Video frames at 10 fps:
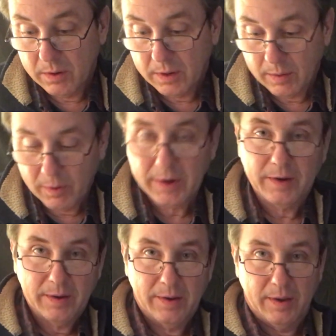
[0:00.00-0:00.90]
I wanted
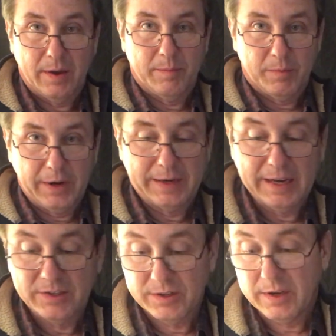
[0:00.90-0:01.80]
to bring
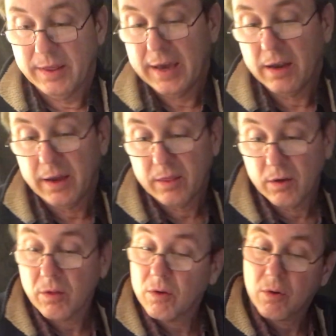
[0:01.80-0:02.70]
attention to that, like
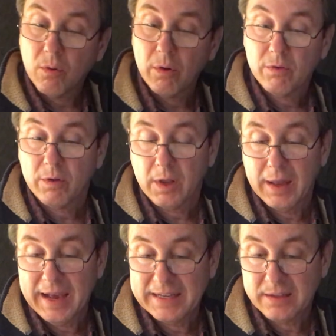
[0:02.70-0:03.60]
the chords on the
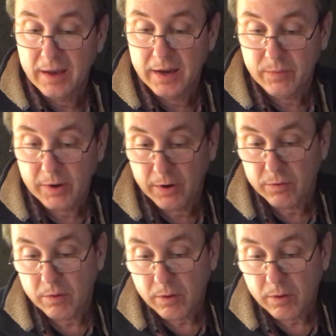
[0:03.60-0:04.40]
last line where it goes.